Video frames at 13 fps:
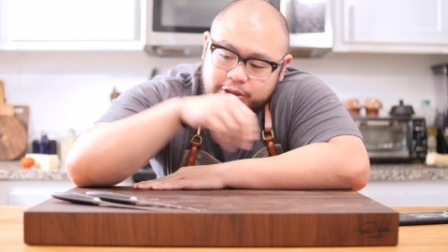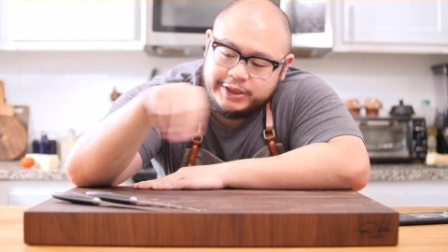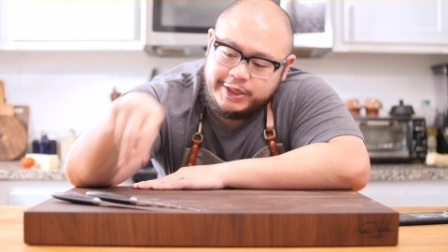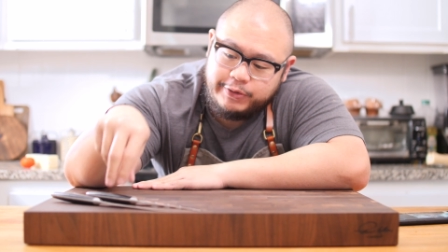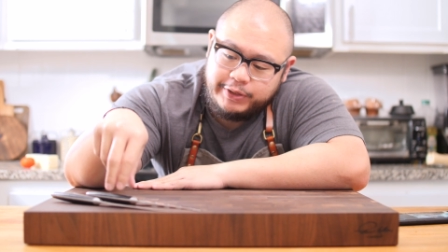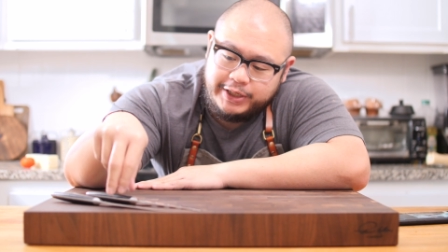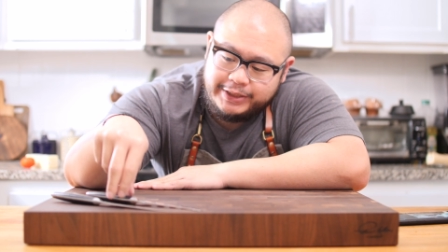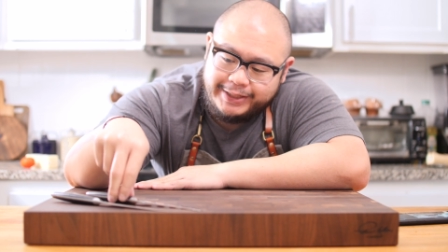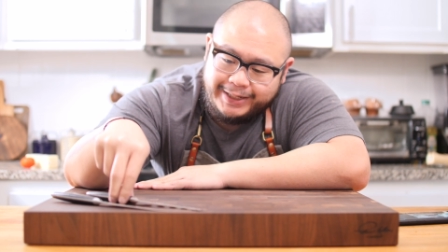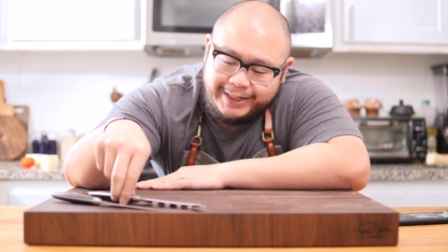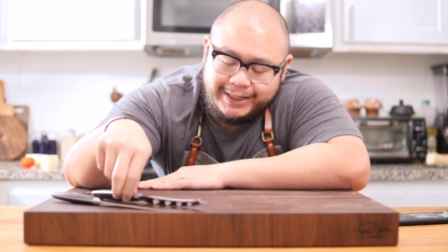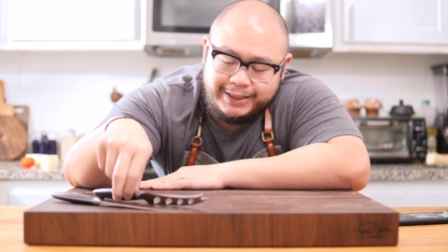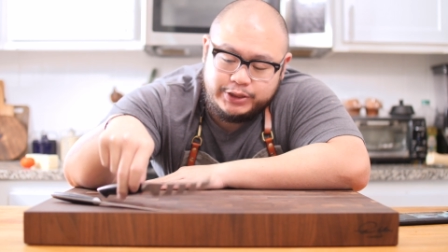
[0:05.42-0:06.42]
series and
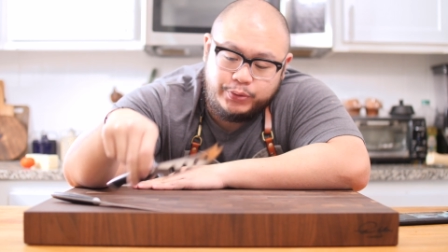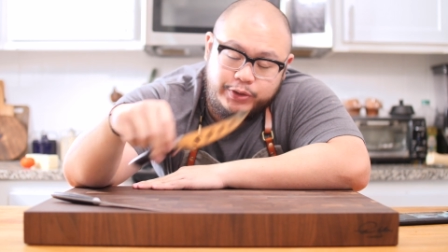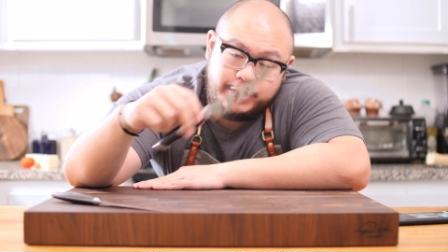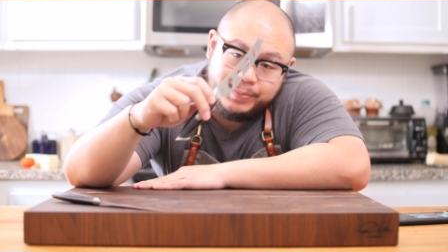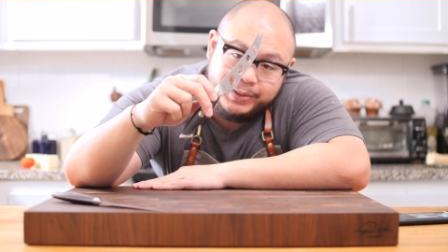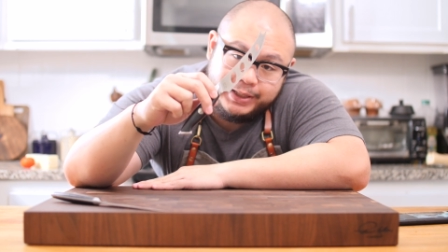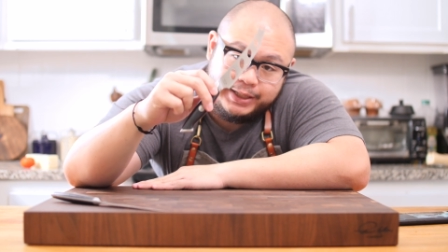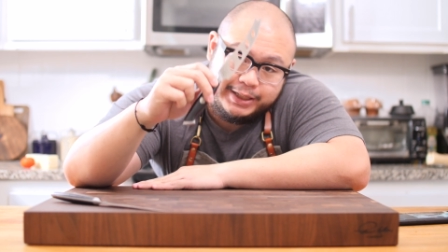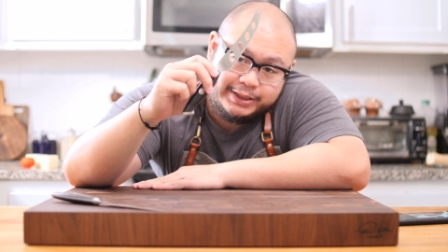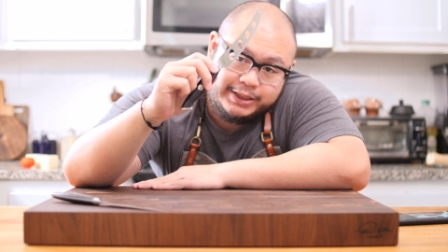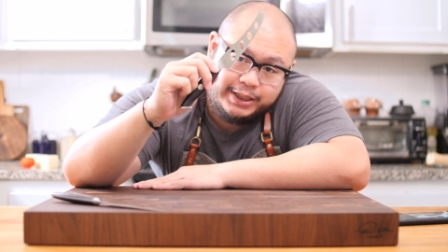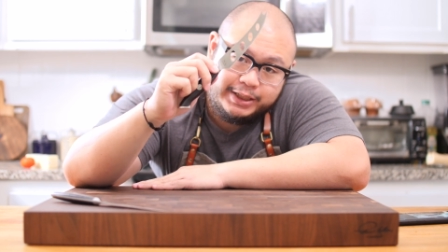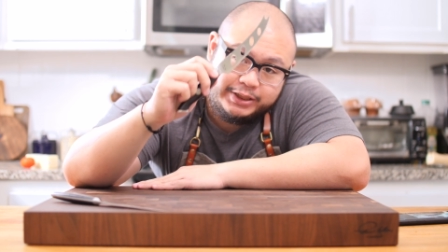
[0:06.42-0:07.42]
it is going to be
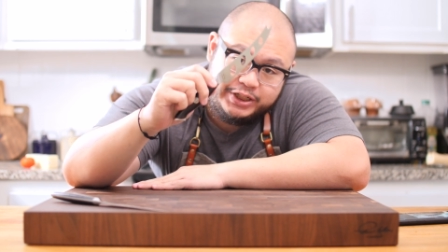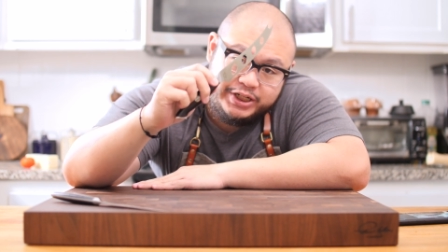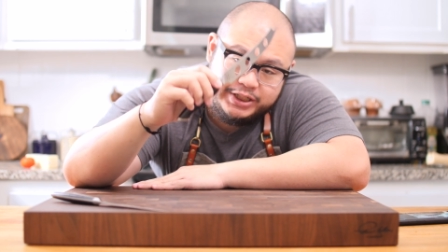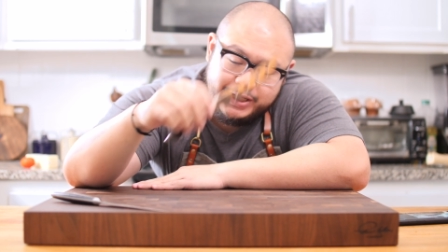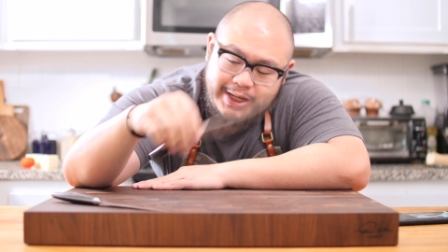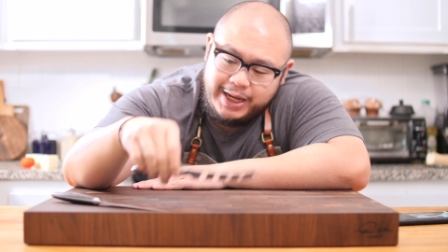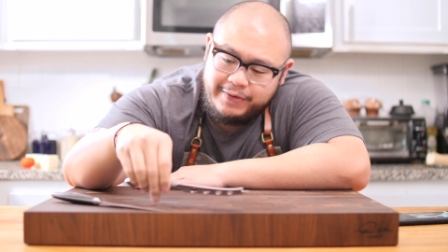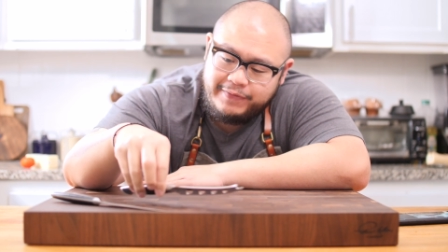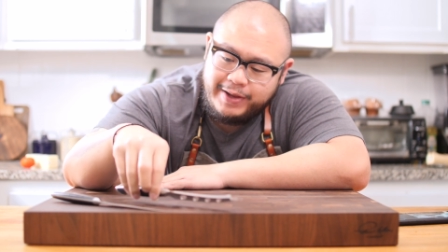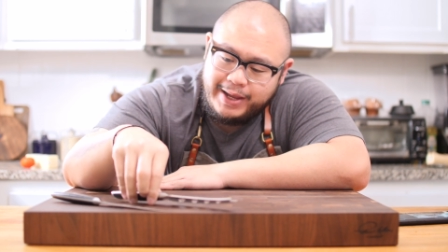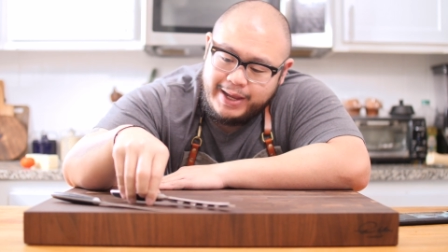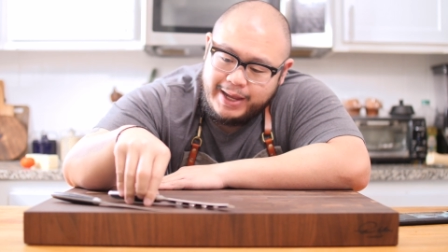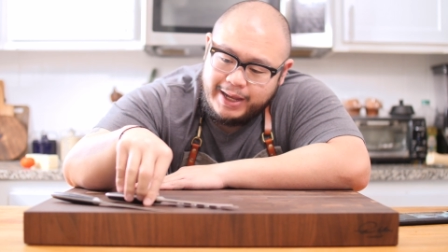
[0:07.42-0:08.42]
this cheese knife
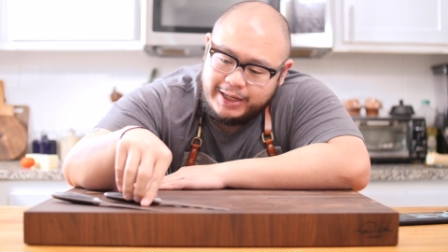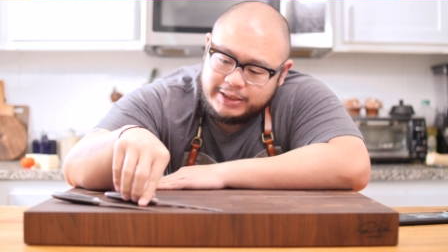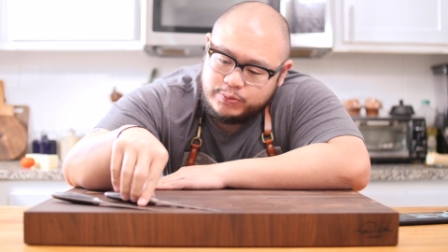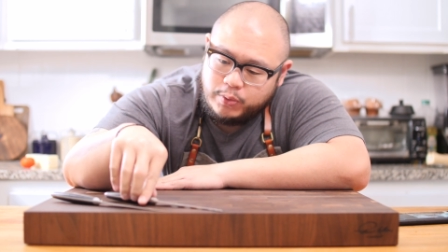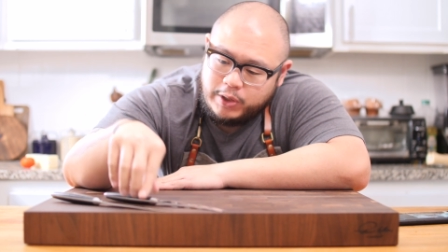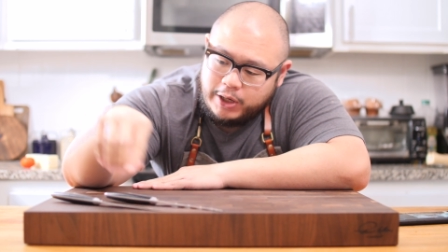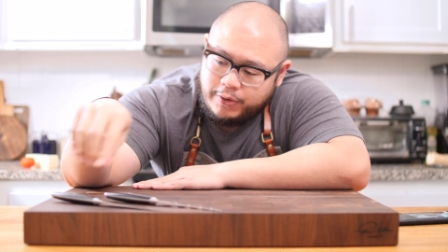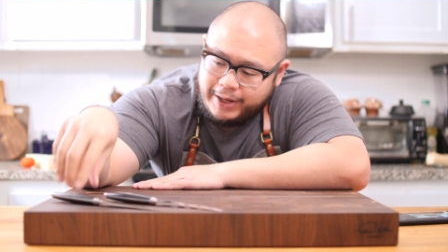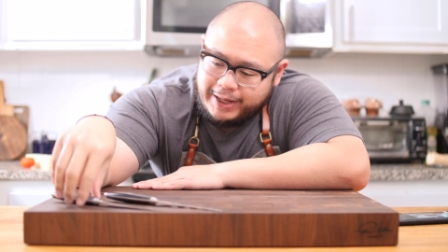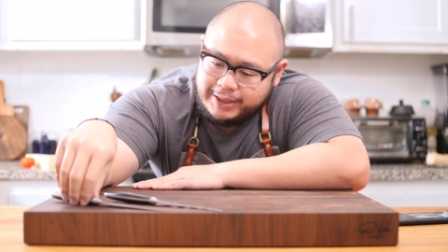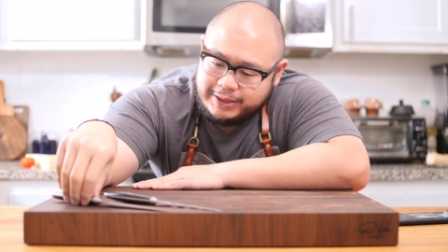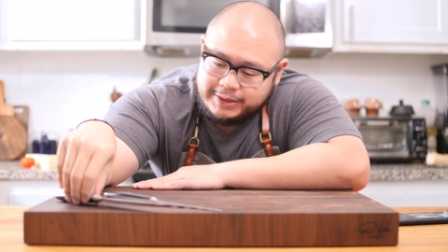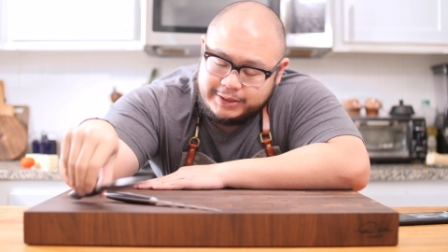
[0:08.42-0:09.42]
as well
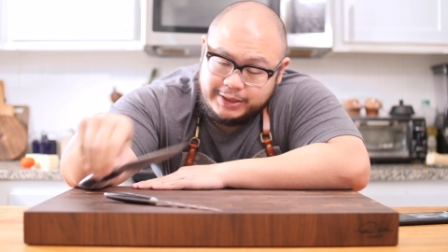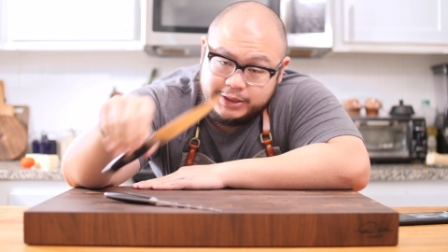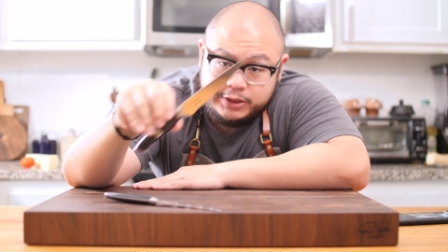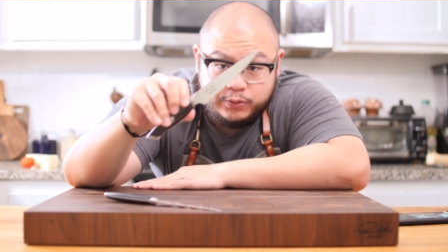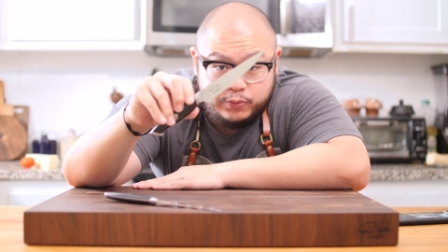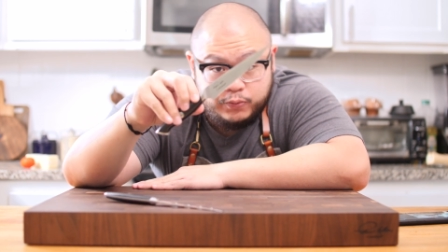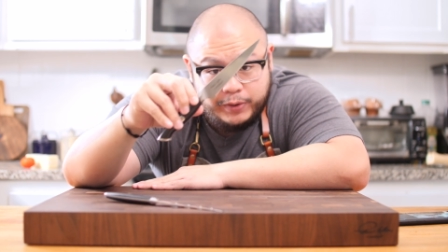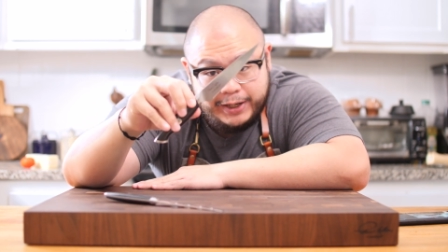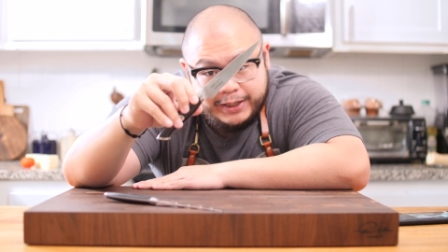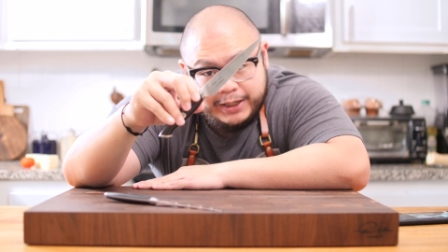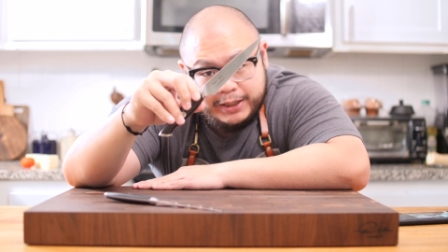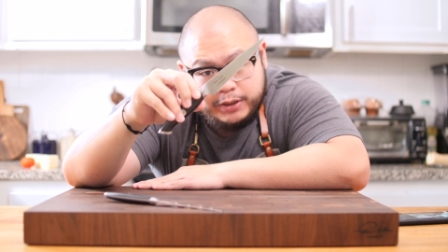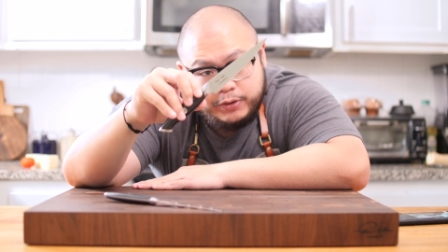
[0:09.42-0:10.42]
as this
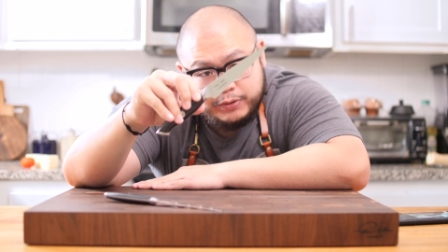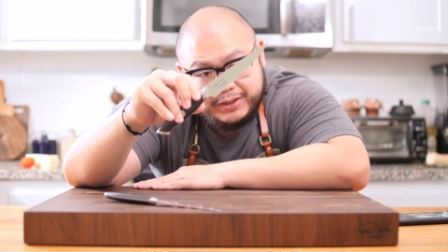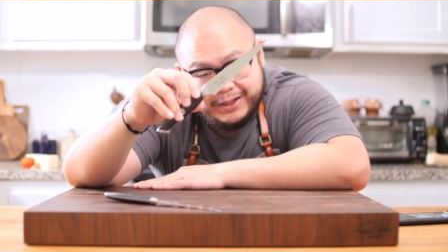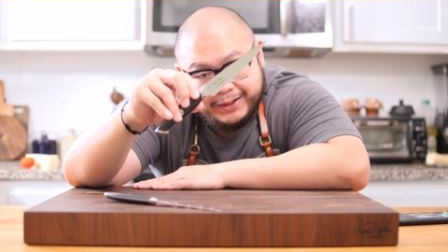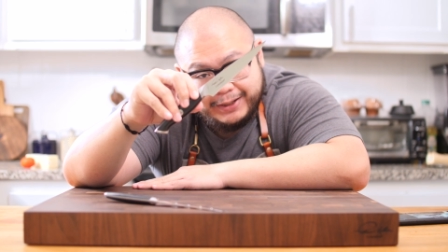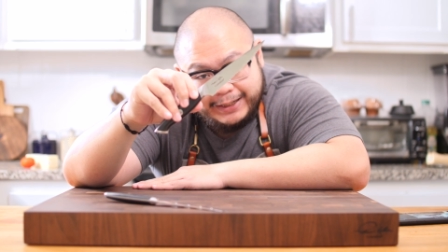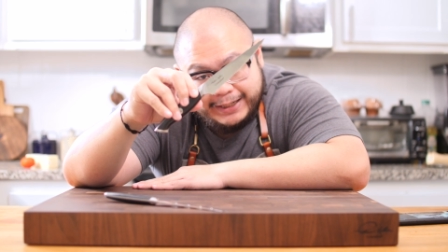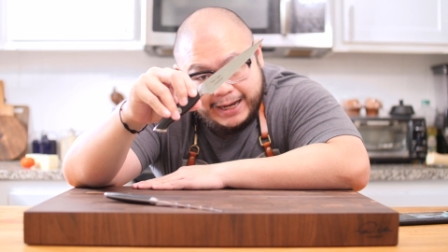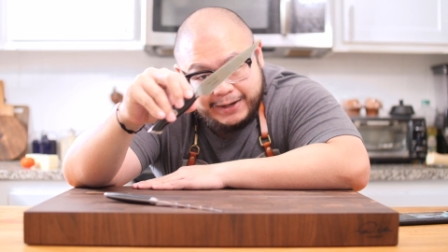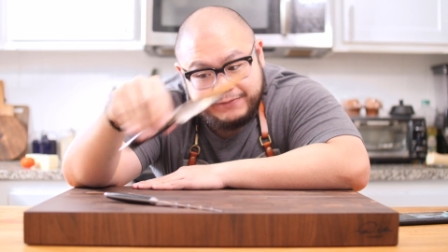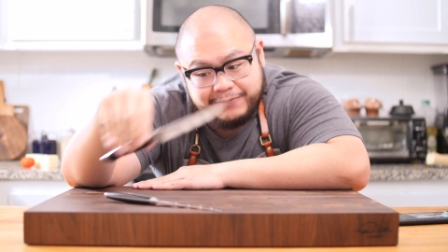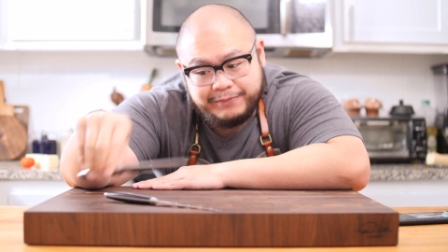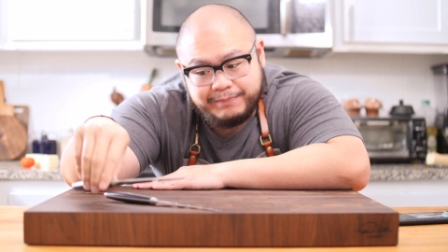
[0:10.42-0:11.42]
serrated utility
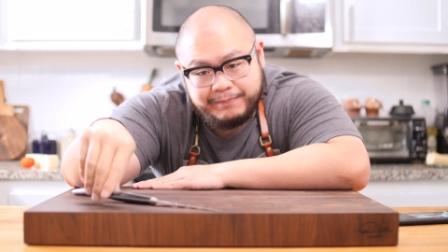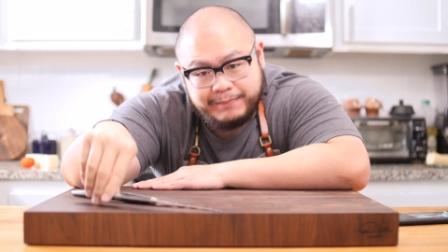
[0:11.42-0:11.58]
knife.